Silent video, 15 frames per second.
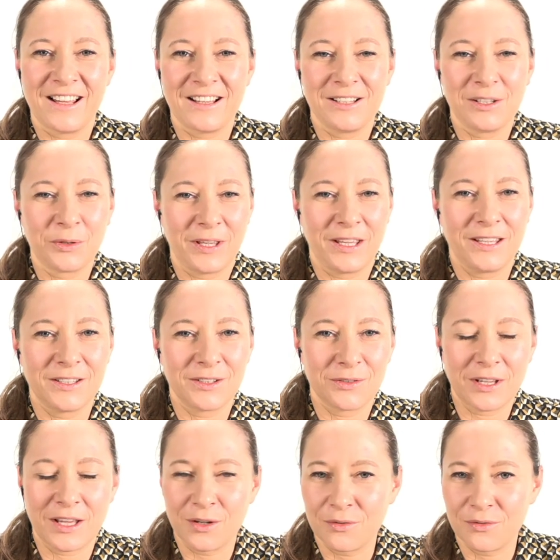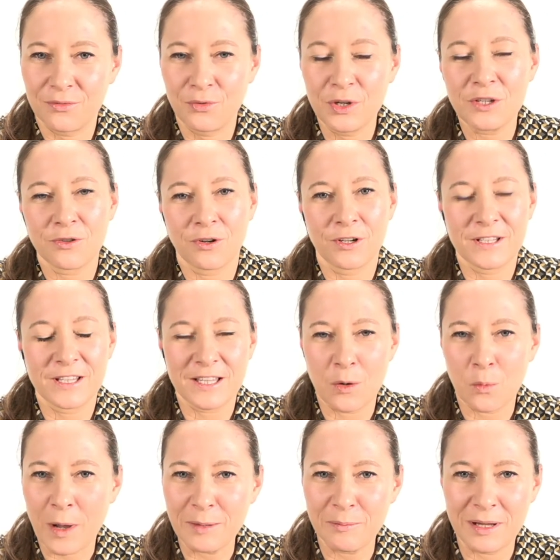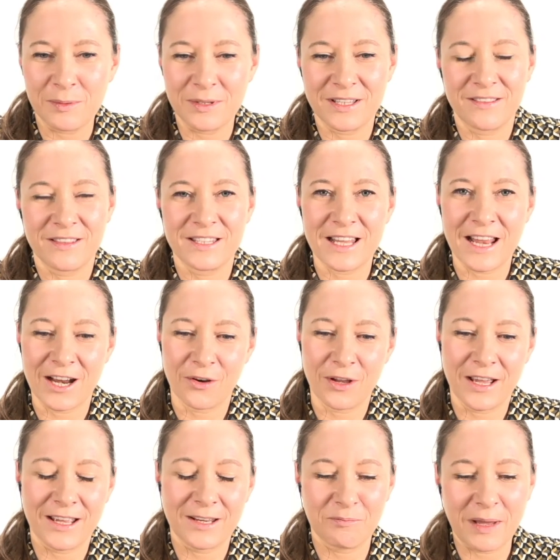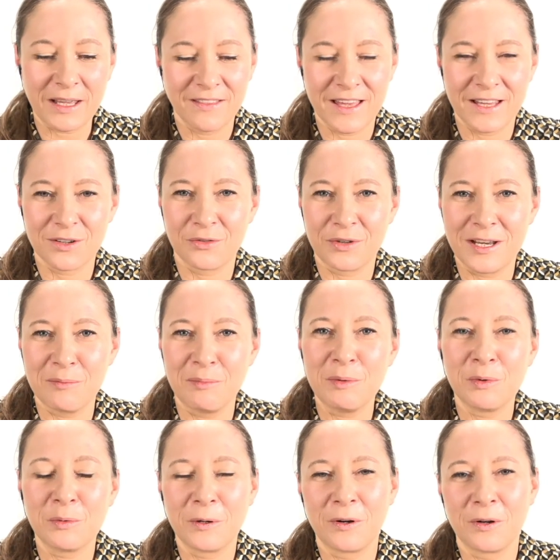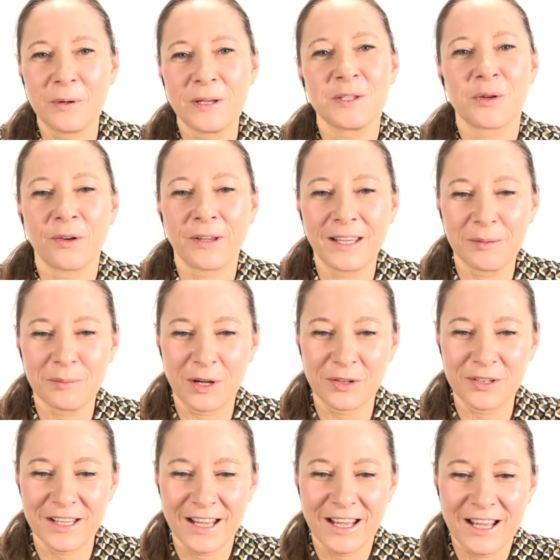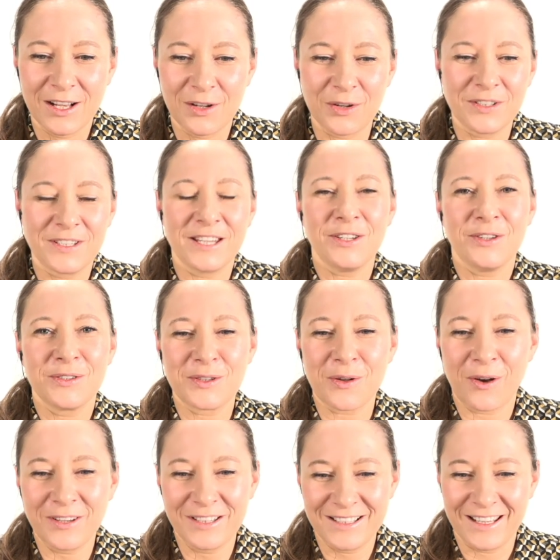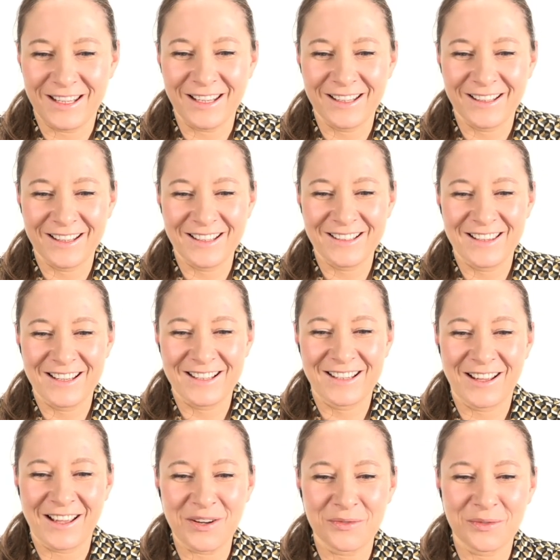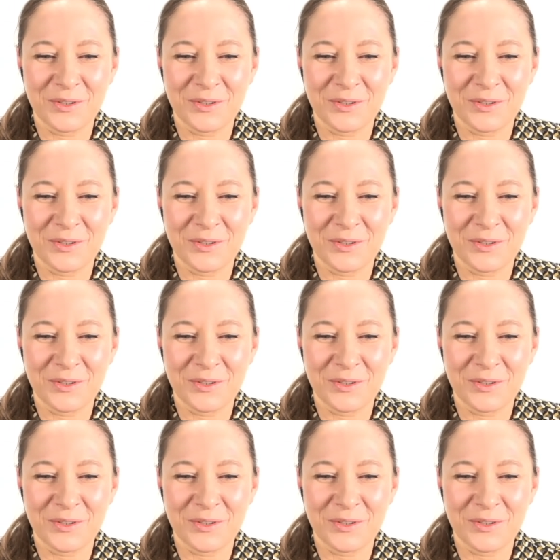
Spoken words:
looking into kind of resources and white papers in this area. And back then already people were always talking about continuous auditing, and that kind of